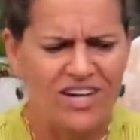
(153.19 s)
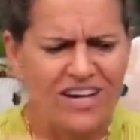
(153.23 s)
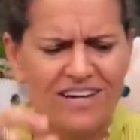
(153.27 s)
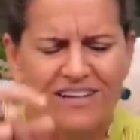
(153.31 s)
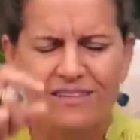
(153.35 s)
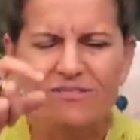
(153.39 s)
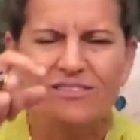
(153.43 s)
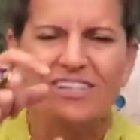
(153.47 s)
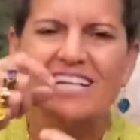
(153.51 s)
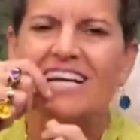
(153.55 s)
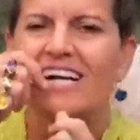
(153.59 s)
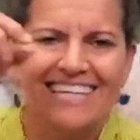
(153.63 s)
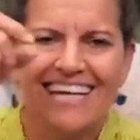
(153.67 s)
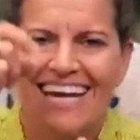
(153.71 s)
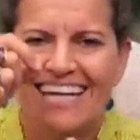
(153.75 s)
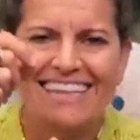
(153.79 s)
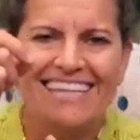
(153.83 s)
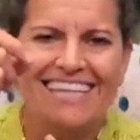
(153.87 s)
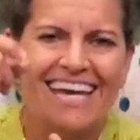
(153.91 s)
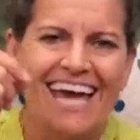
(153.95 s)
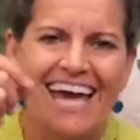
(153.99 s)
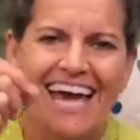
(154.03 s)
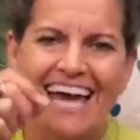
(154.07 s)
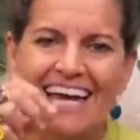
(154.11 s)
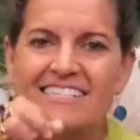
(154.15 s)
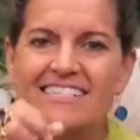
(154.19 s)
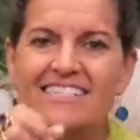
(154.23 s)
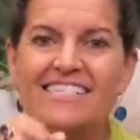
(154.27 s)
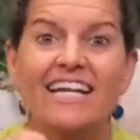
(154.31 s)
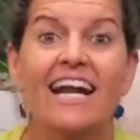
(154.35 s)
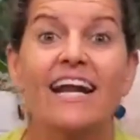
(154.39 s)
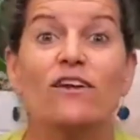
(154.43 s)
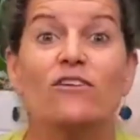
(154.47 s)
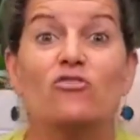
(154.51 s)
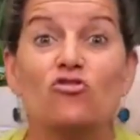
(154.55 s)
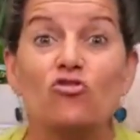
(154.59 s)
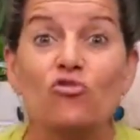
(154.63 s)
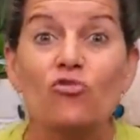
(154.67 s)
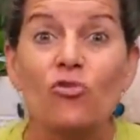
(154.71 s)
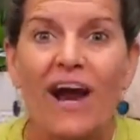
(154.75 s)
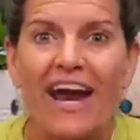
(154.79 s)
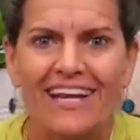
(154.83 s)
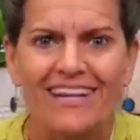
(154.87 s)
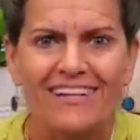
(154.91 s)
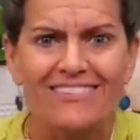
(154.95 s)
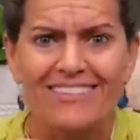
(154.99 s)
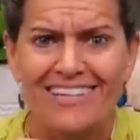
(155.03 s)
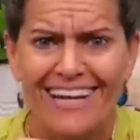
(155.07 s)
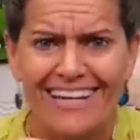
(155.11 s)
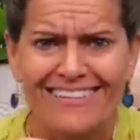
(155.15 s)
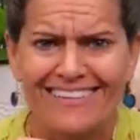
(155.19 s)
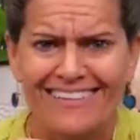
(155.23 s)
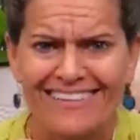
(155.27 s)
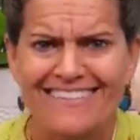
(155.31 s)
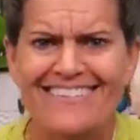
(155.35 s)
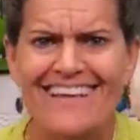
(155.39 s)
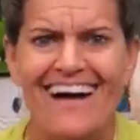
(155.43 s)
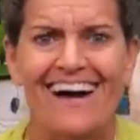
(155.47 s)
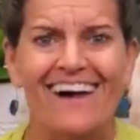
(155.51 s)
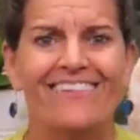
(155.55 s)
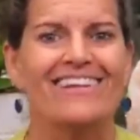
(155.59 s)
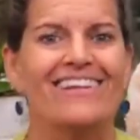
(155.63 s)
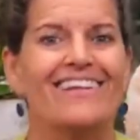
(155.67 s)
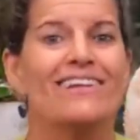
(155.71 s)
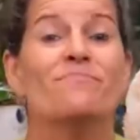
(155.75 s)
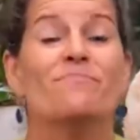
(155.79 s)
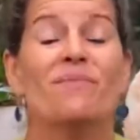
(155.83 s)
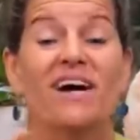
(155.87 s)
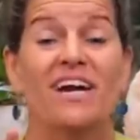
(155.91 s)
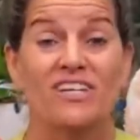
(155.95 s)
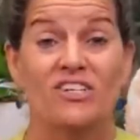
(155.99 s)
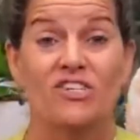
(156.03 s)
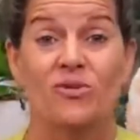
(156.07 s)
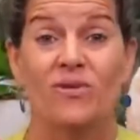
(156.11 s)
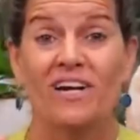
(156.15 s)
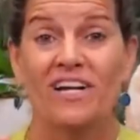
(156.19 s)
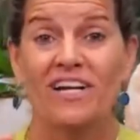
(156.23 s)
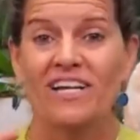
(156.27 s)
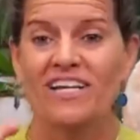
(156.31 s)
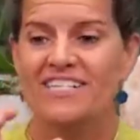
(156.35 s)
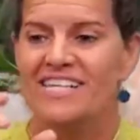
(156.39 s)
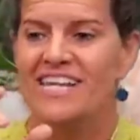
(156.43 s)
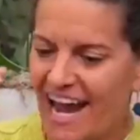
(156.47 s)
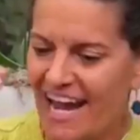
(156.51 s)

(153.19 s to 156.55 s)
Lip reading: I even take the ends and I drank, check this out, in my 20s,